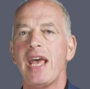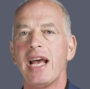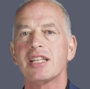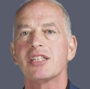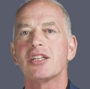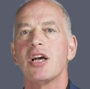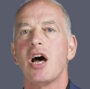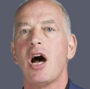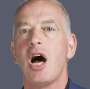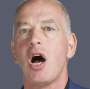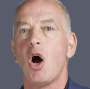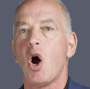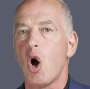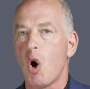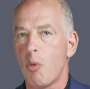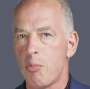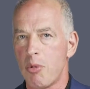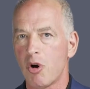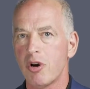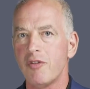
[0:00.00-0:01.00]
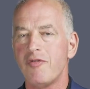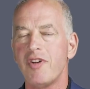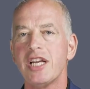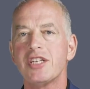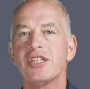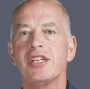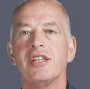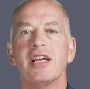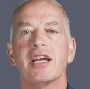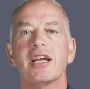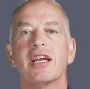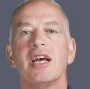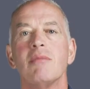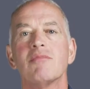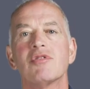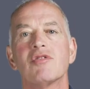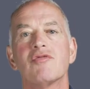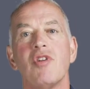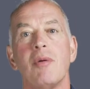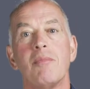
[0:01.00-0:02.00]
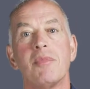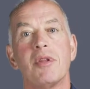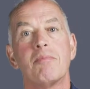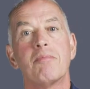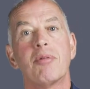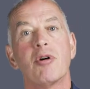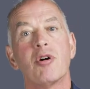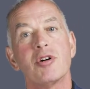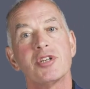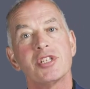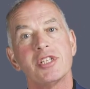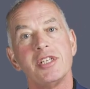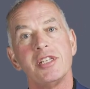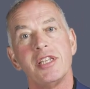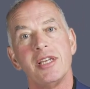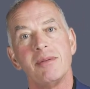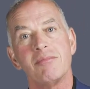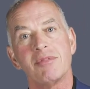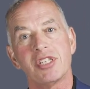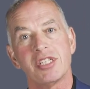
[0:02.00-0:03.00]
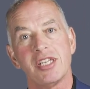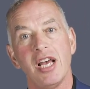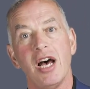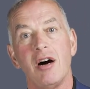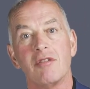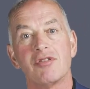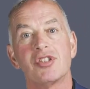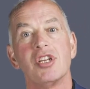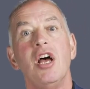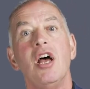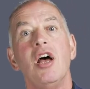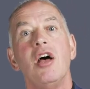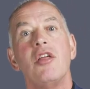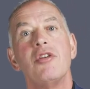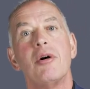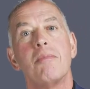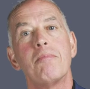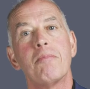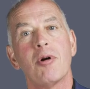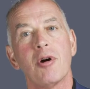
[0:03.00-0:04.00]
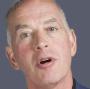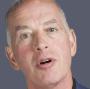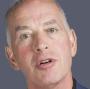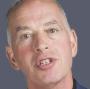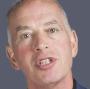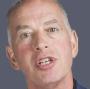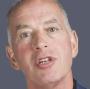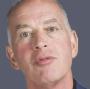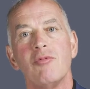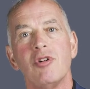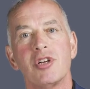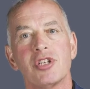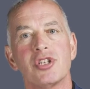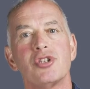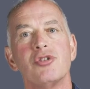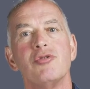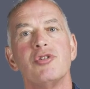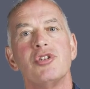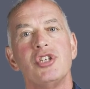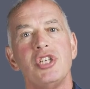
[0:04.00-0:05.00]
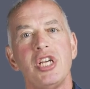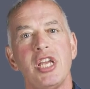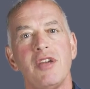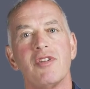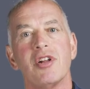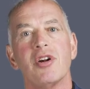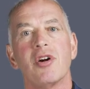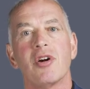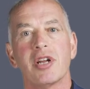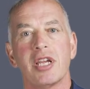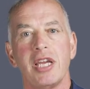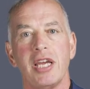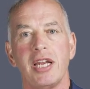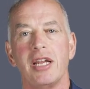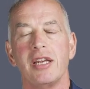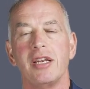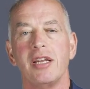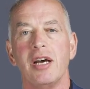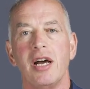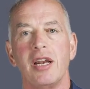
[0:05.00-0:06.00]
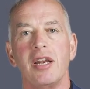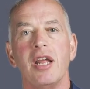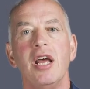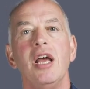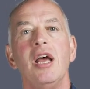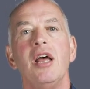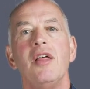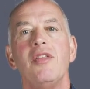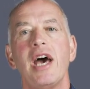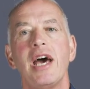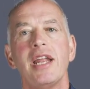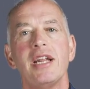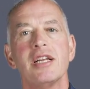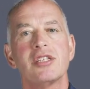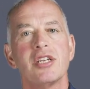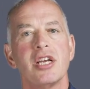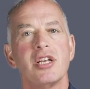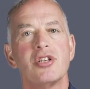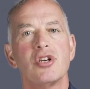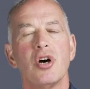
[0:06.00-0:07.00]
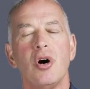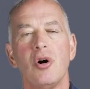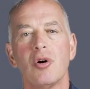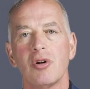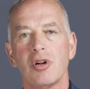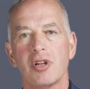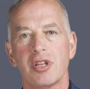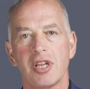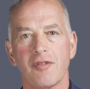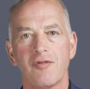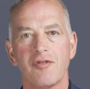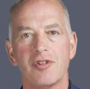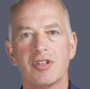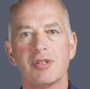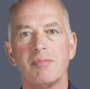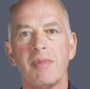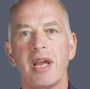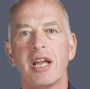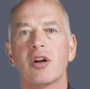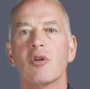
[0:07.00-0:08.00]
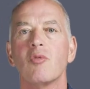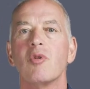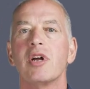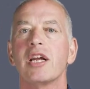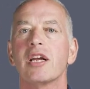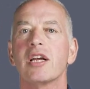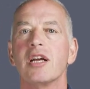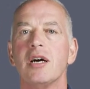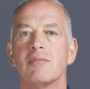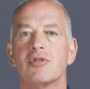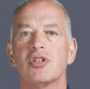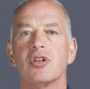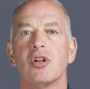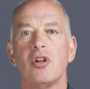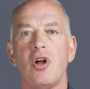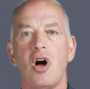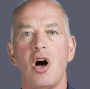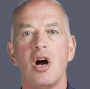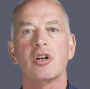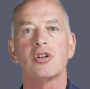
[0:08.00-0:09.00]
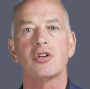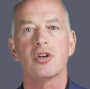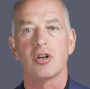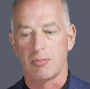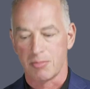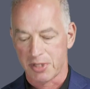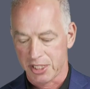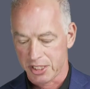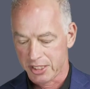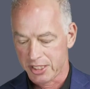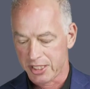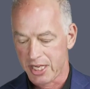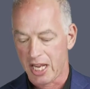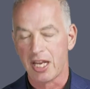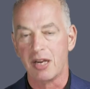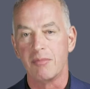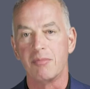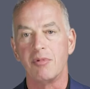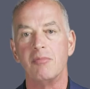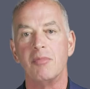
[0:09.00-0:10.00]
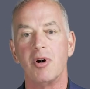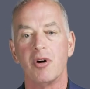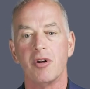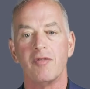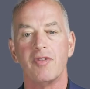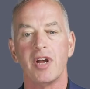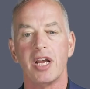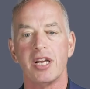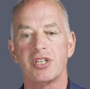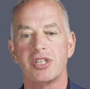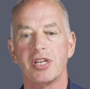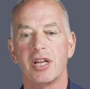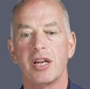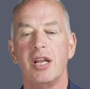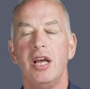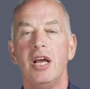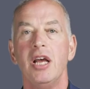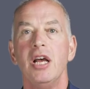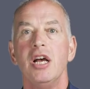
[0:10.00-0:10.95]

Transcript: that's motivation that comes from the person themselves. The person wants to achieve it or get it done. That is a total difference maker when it comes to long-term sustainable motivation.